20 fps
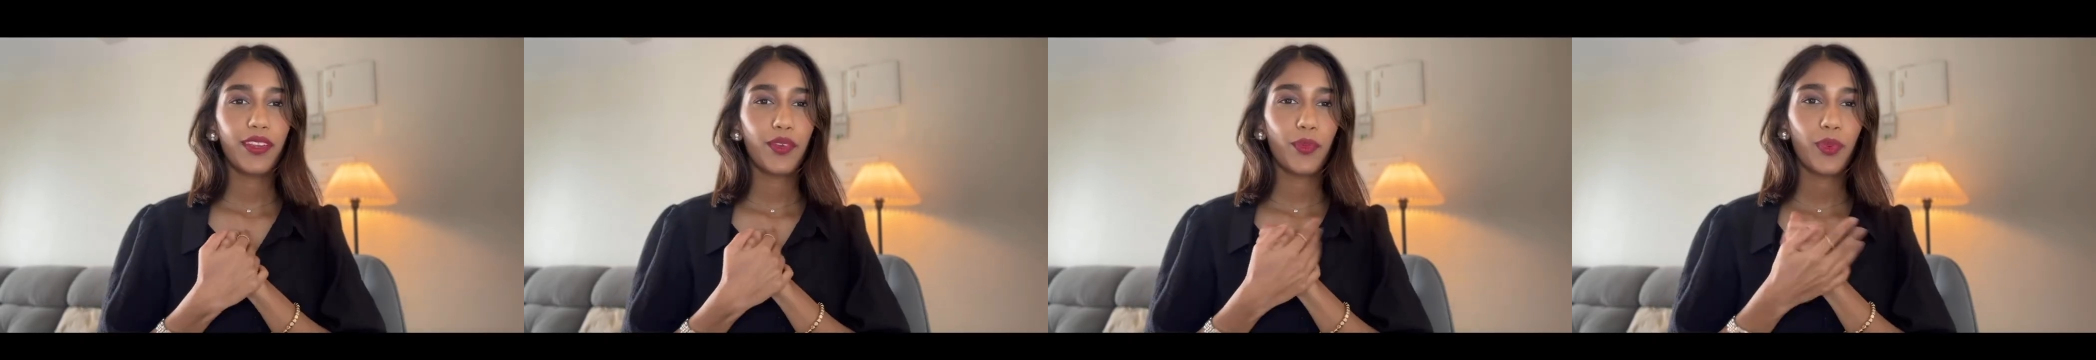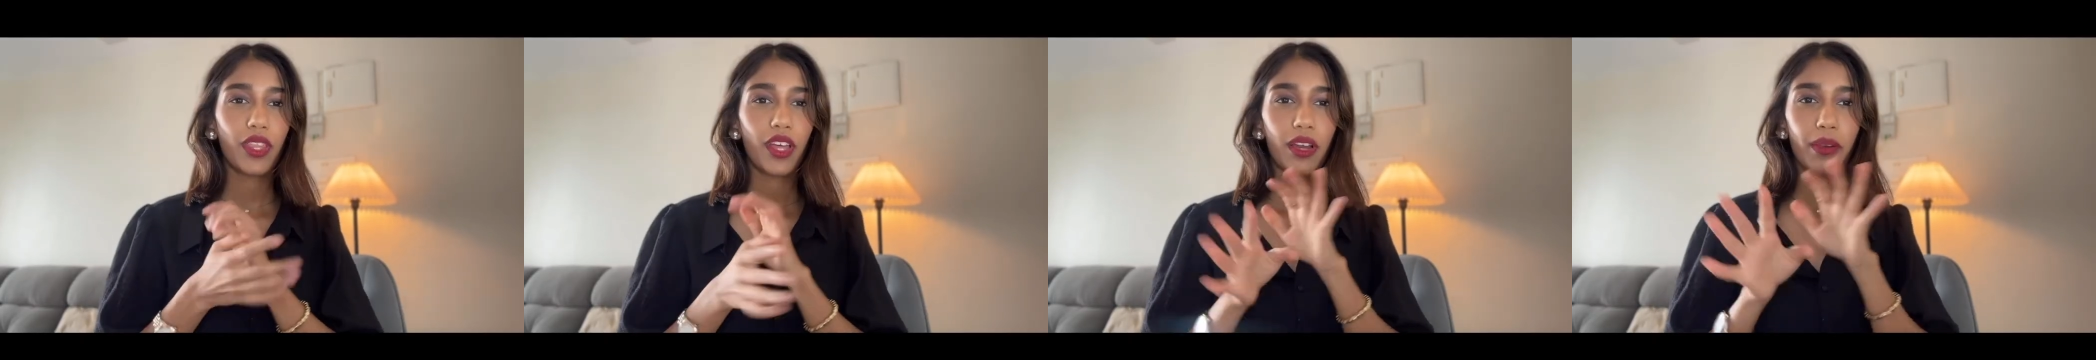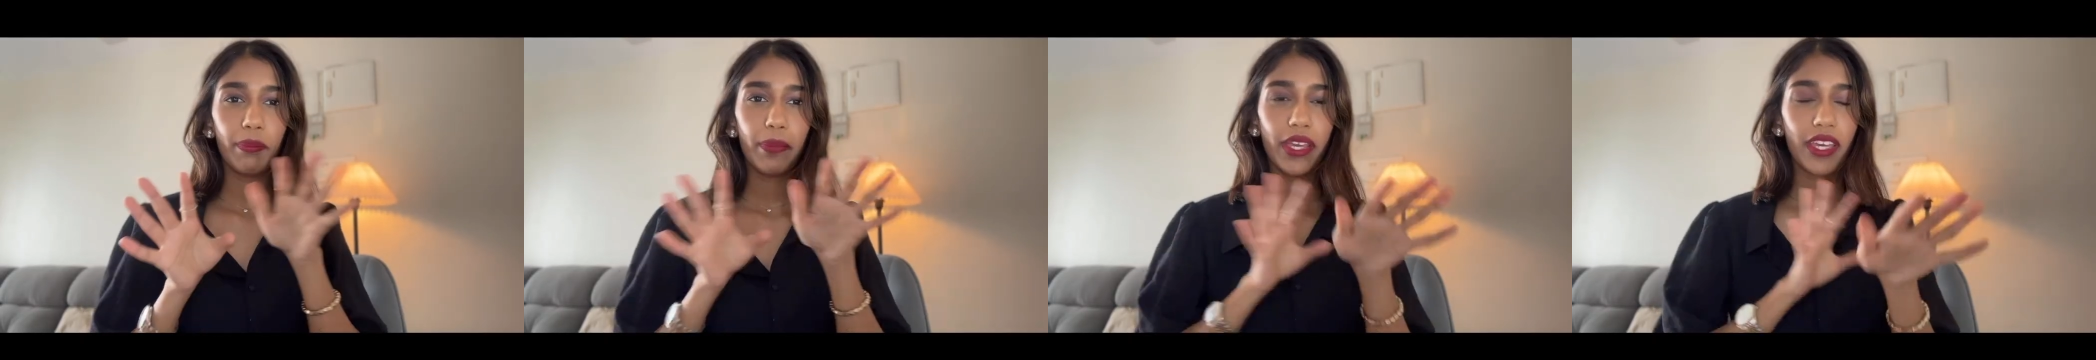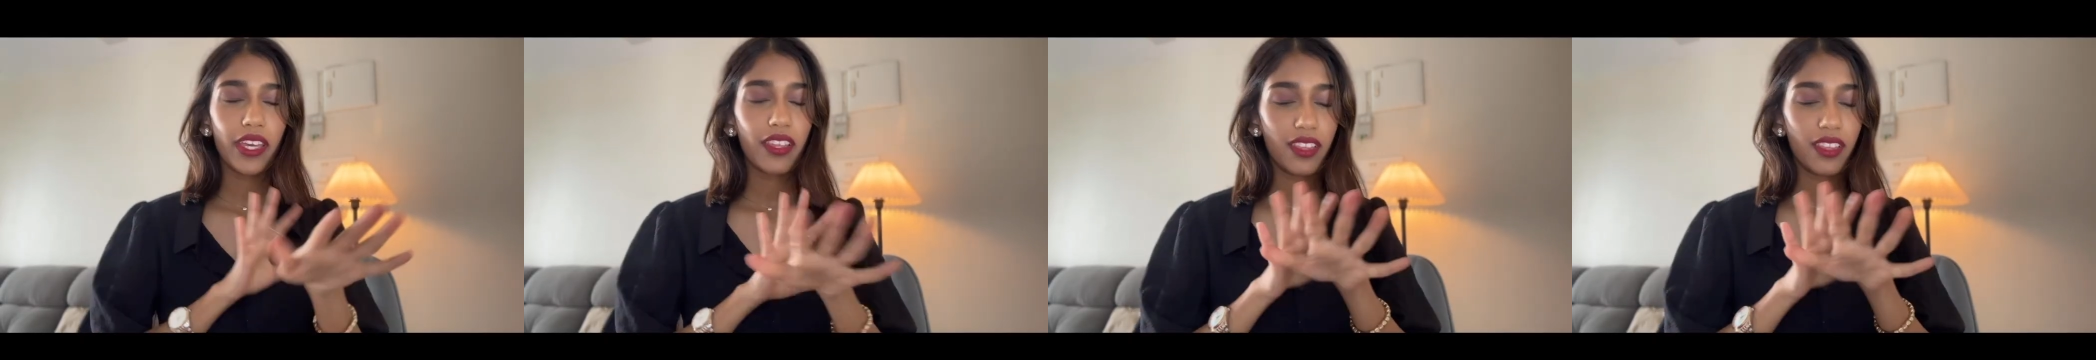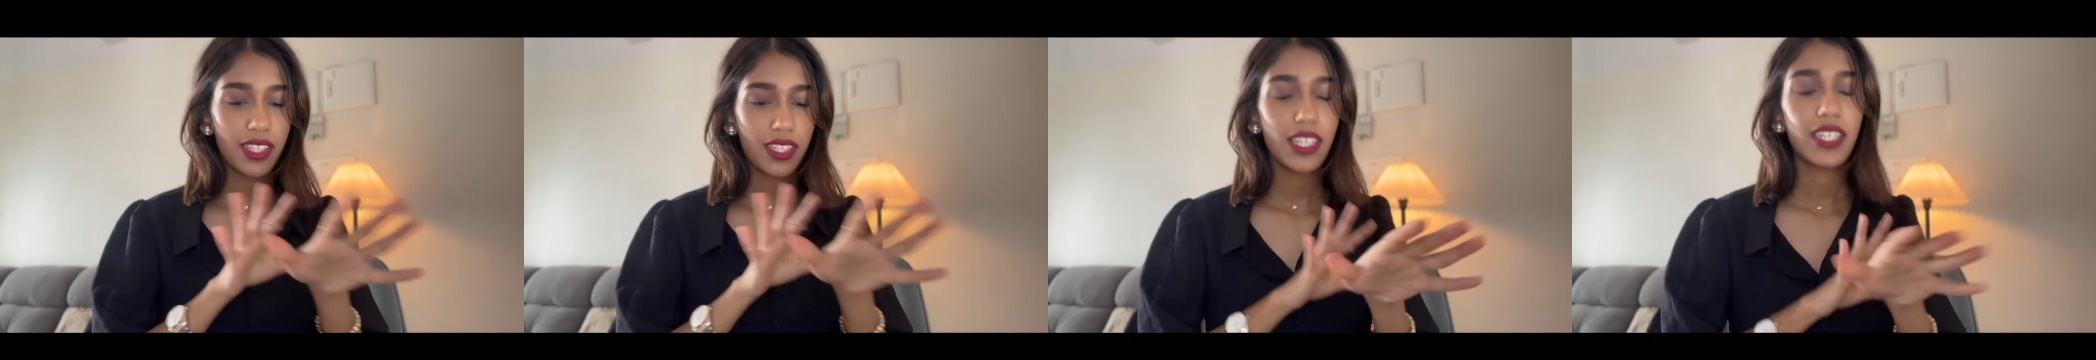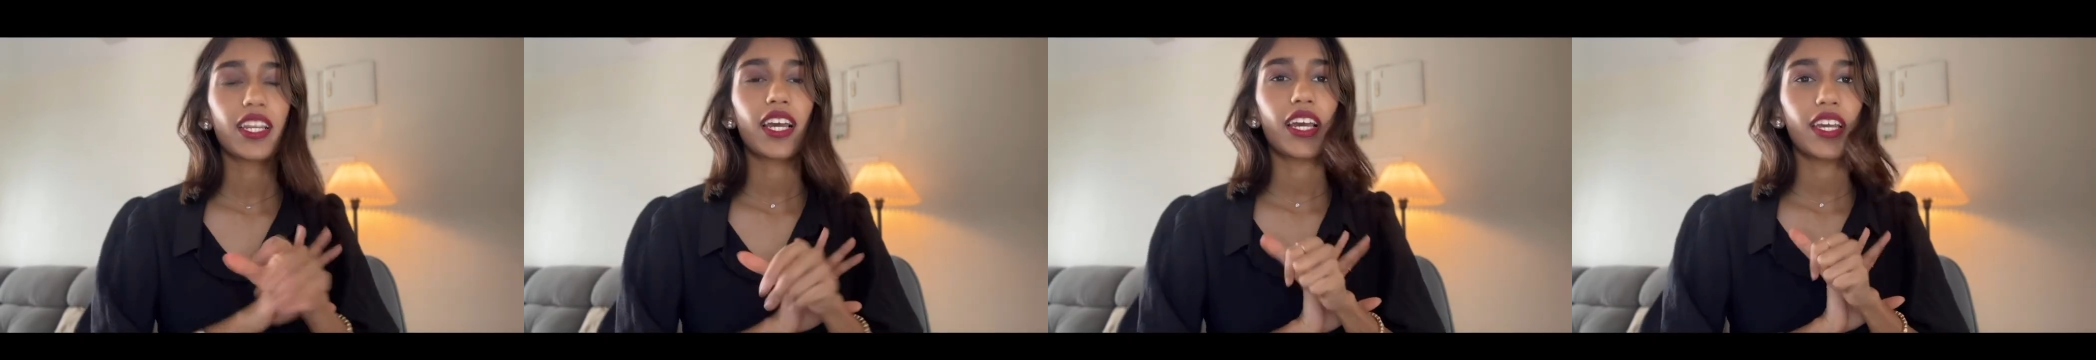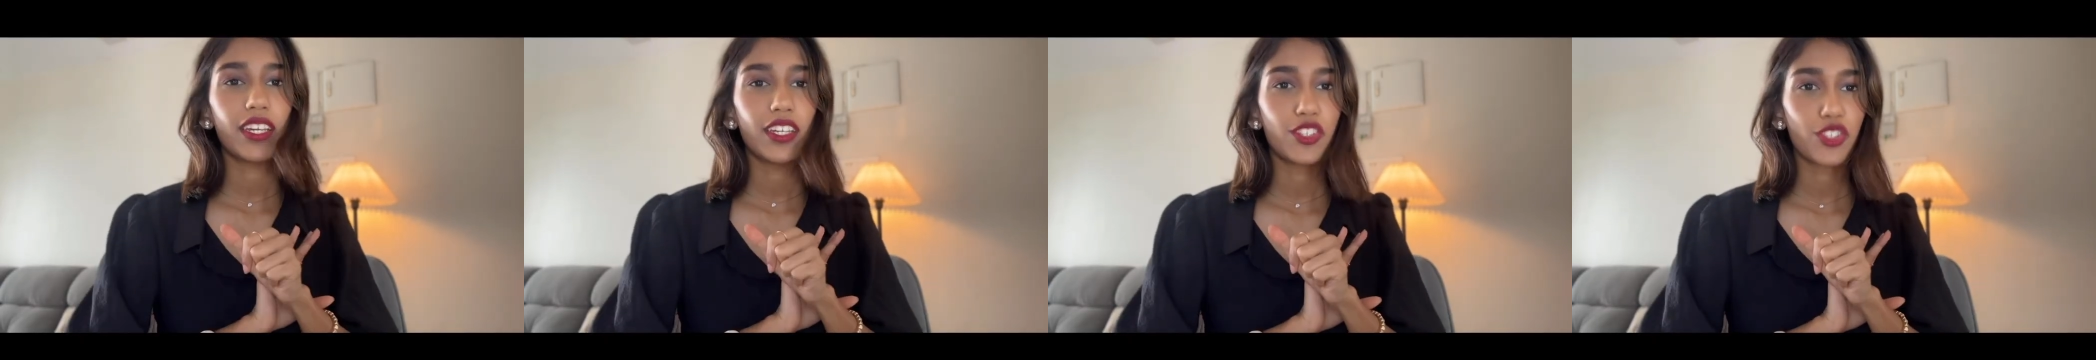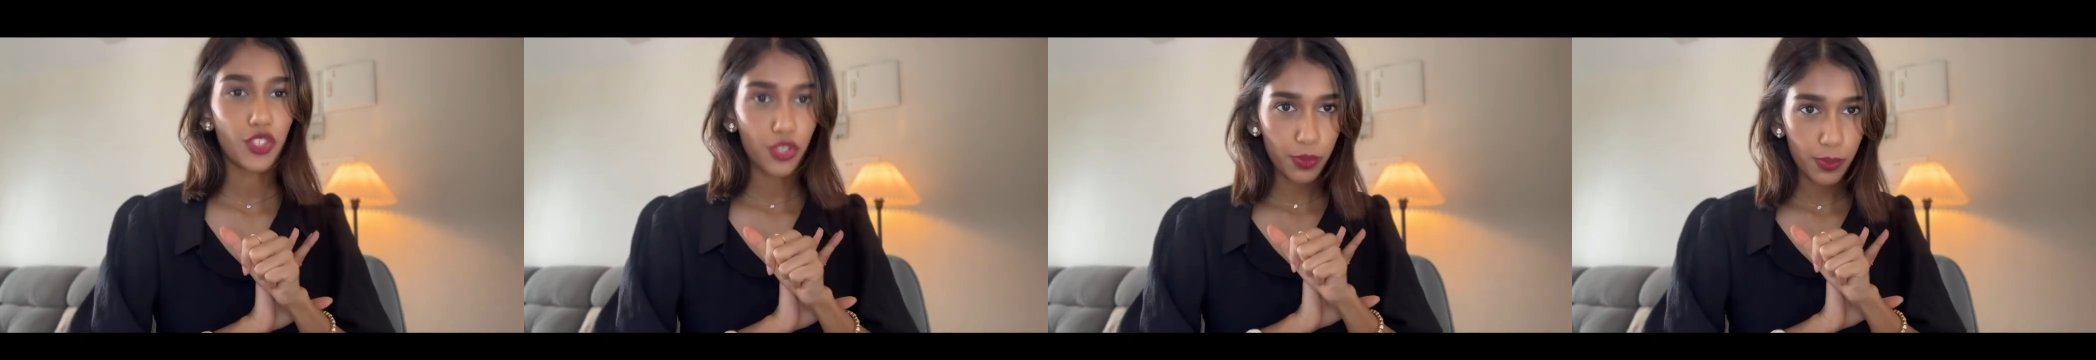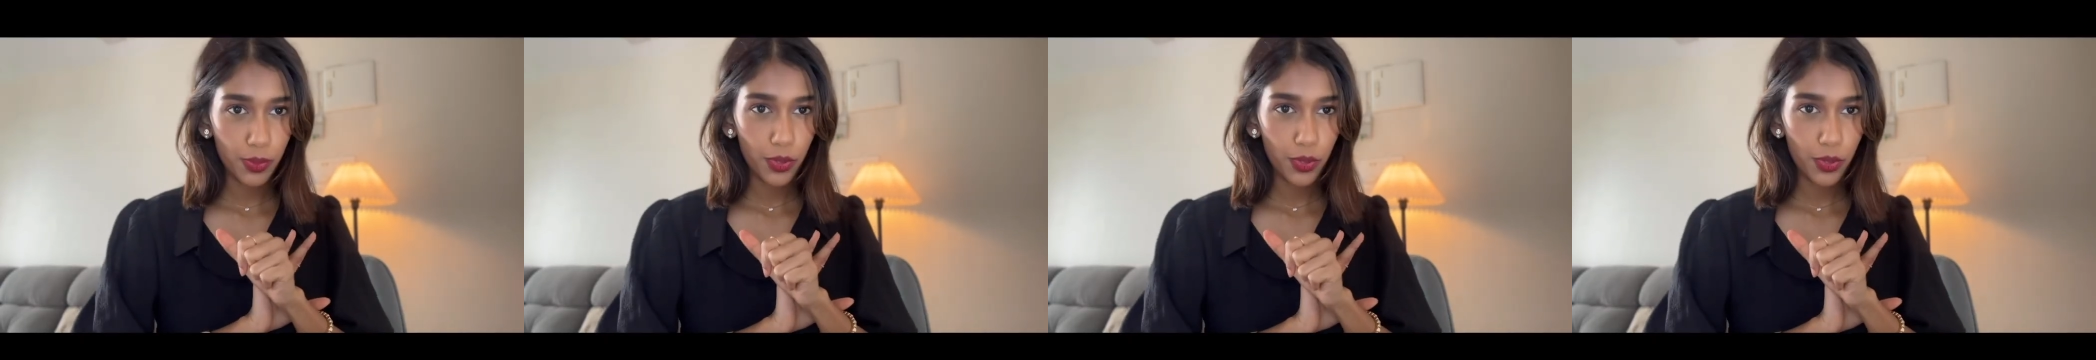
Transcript: And without making this entire intro